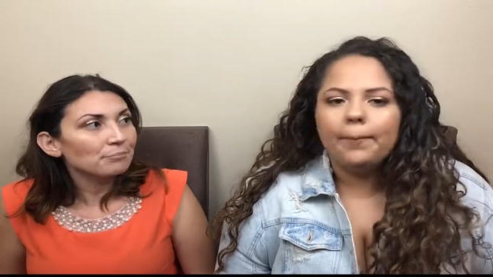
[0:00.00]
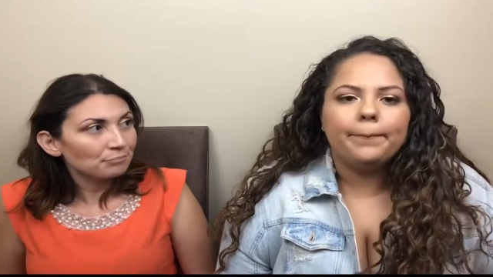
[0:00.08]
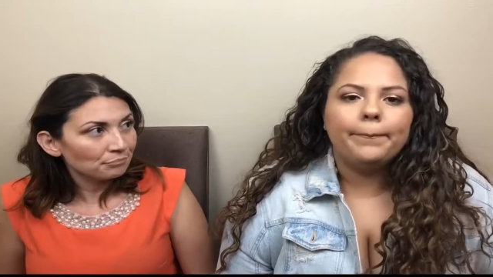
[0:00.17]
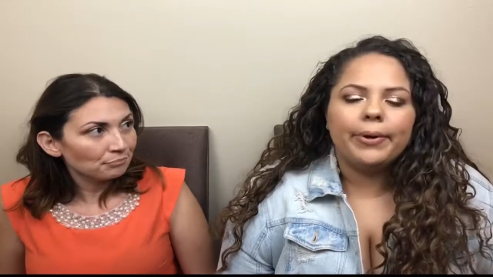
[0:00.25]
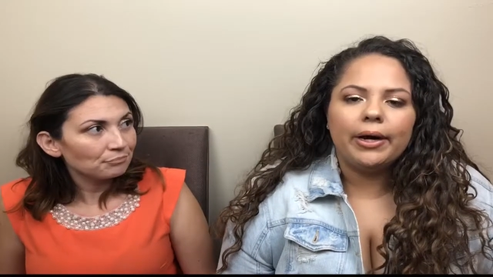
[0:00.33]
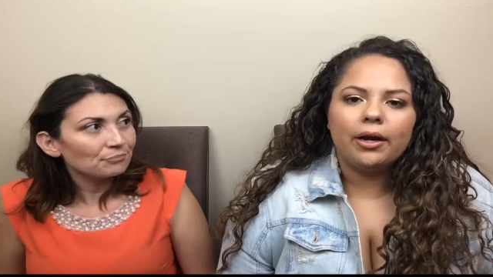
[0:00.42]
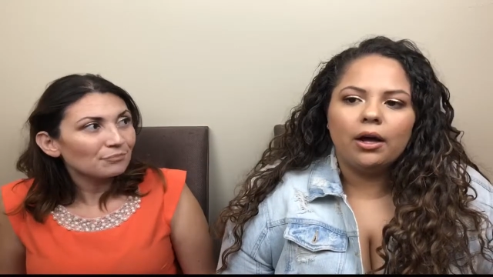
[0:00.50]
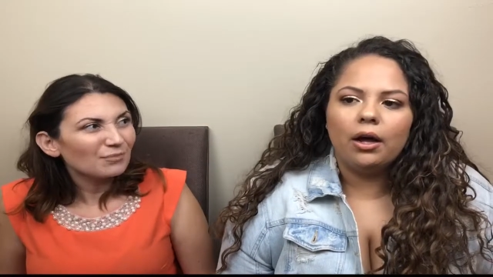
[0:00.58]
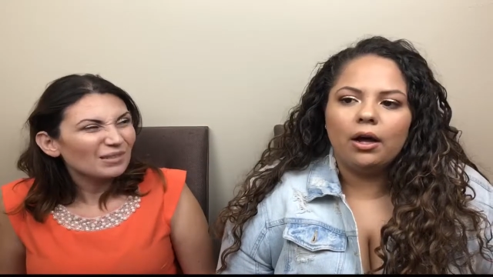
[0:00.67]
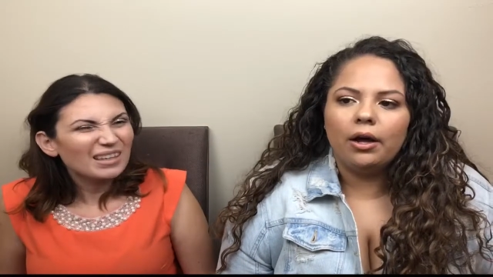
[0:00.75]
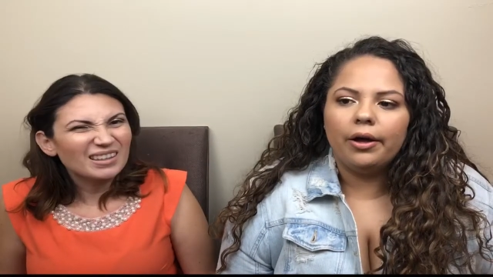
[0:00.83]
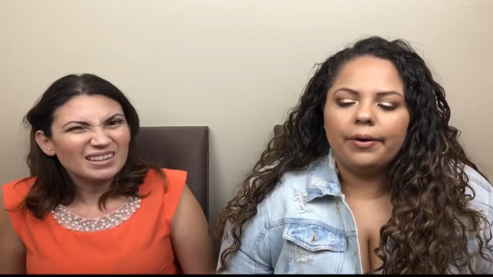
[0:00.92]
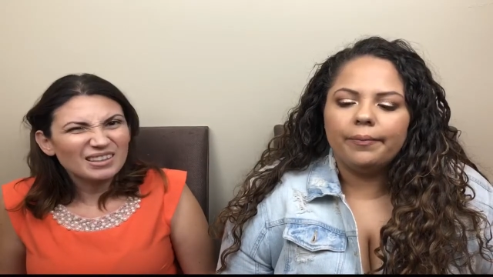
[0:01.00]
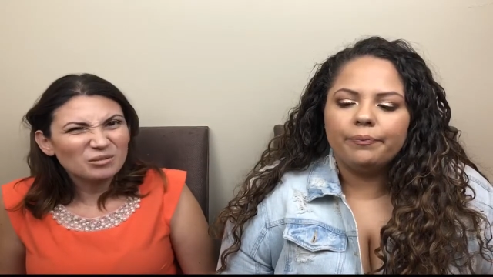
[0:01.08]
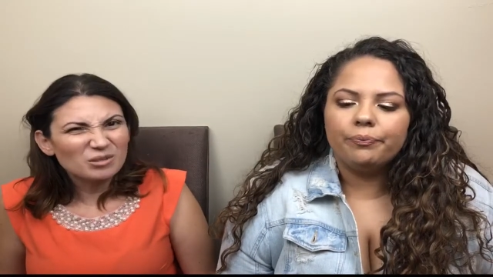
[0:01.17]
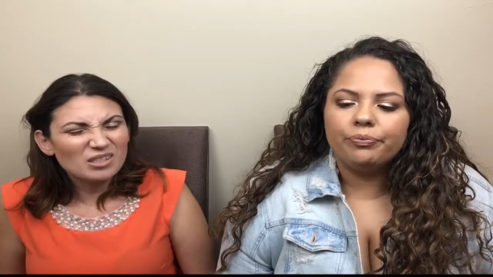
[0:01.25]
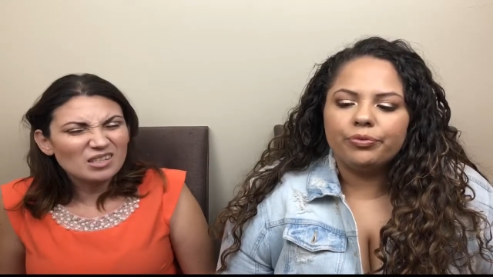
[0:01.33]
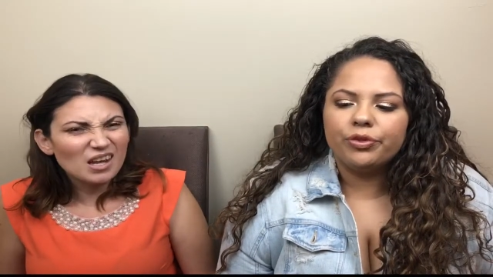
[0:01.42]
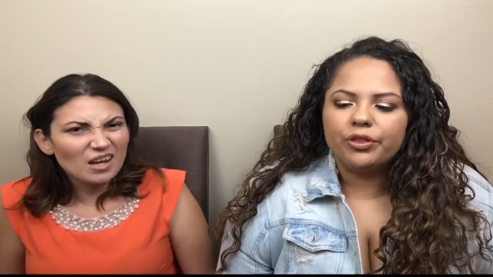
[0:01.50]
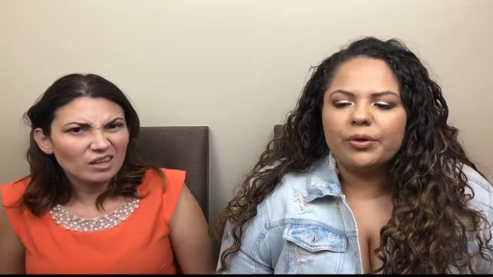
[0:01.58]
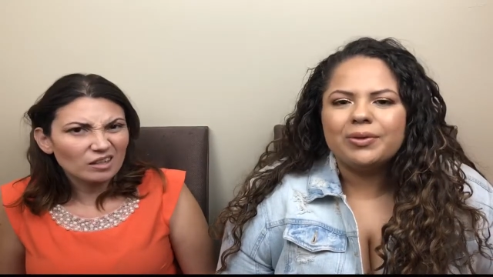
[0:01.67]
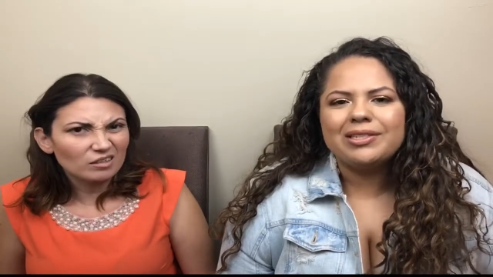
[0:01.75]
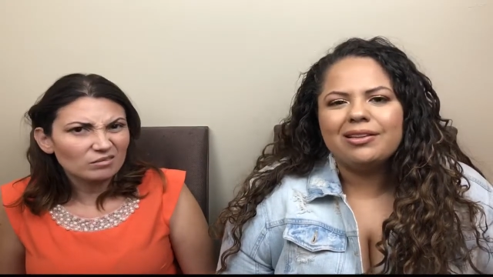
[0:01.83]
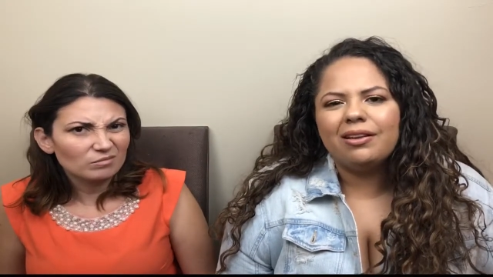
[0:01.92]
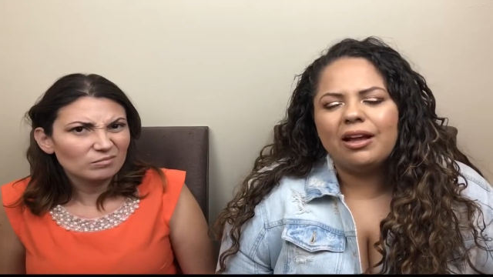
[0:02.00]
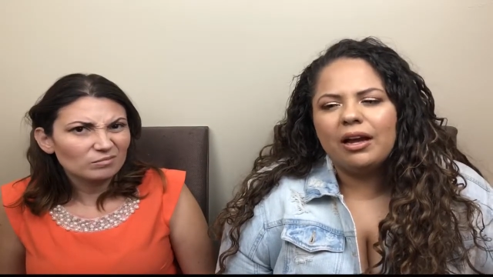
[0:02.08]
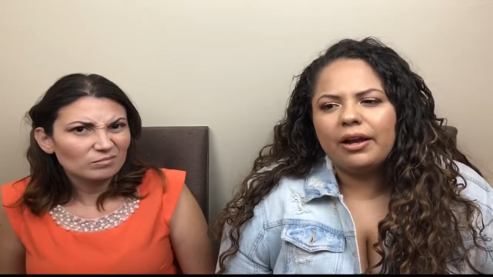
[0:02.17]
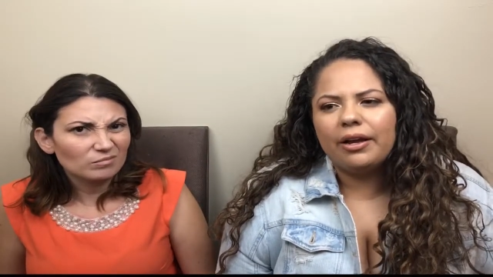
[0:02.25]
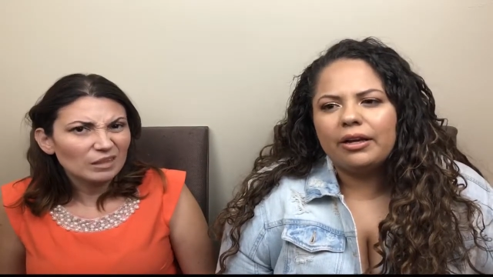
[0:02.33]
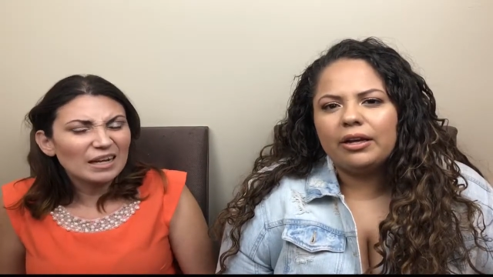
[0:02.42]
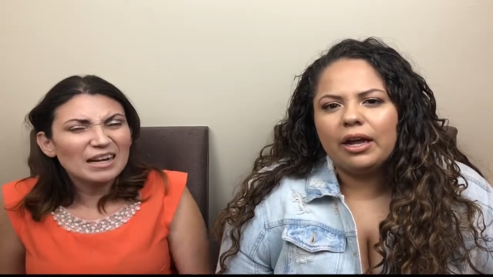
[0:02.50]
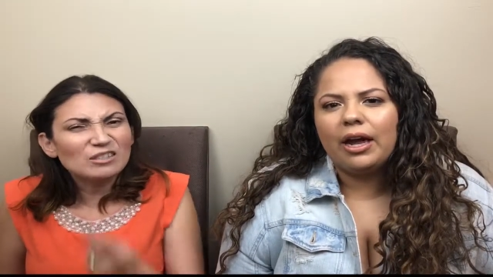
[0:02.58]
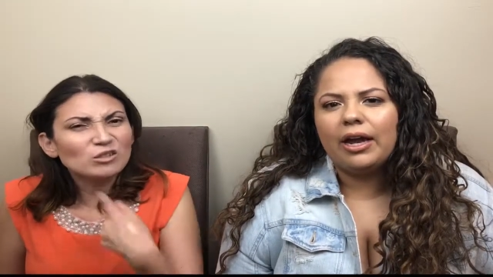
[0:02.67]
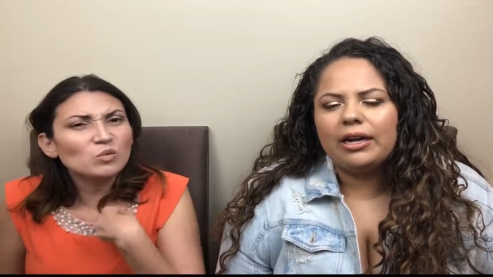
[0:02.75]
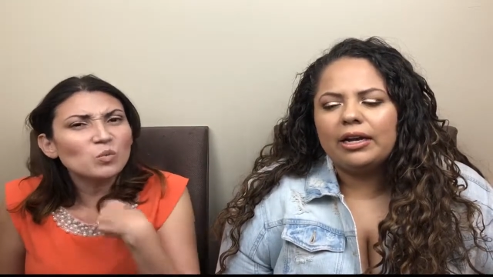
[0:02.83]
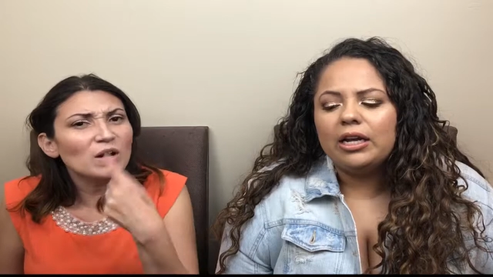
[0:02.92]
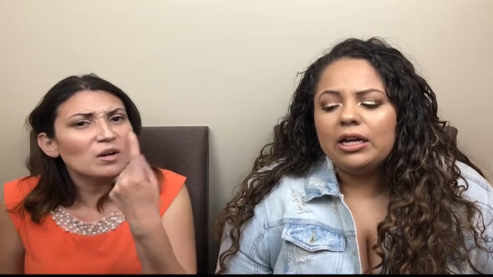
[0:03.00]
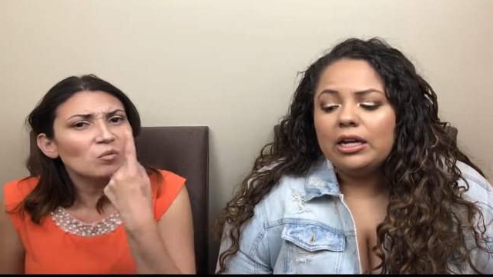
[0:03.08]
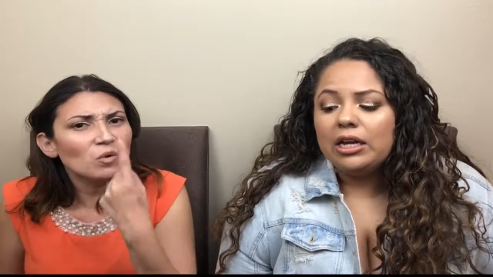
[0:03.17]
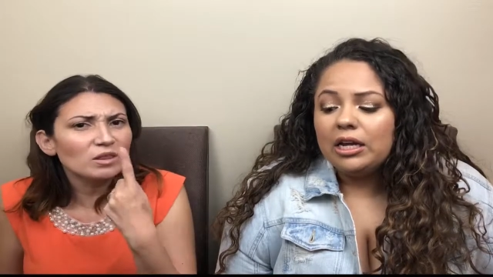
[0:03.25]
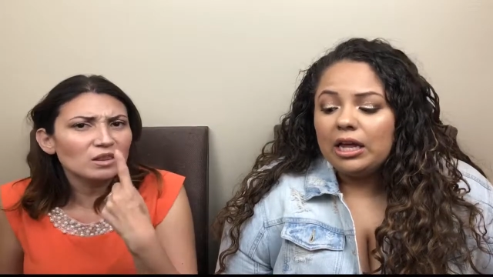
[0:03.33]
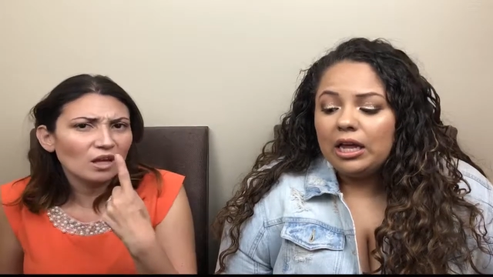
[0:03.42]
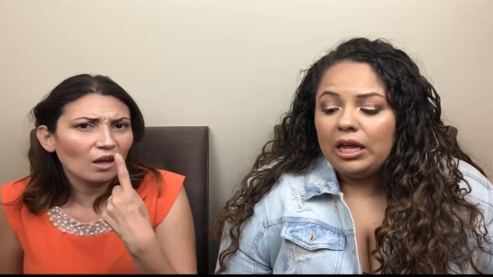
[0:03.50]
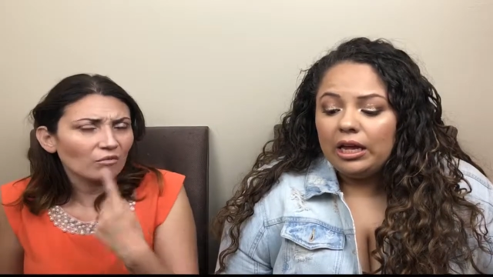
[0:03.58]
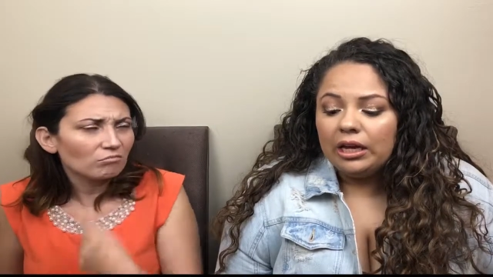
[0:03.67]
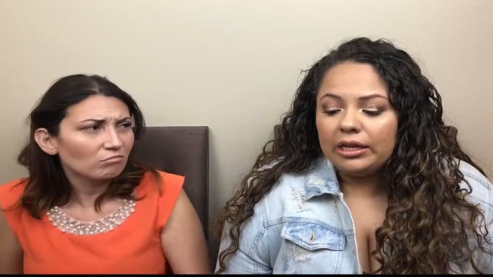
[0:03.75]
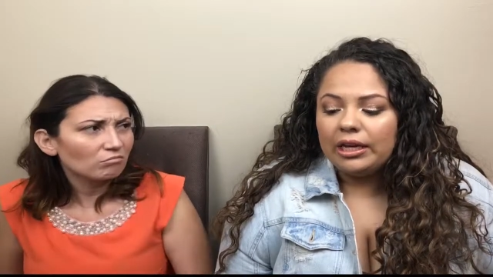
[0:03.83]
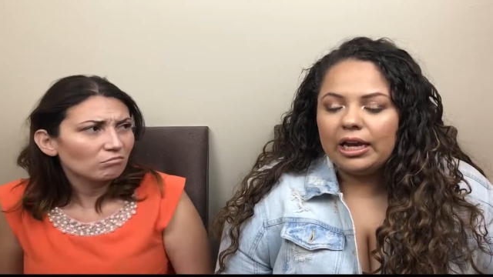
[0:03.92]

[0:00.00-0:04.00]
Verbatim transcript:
Speaker 1: Mm -hmm. But um, there was a line. There was a line, and I and just wanted one thing.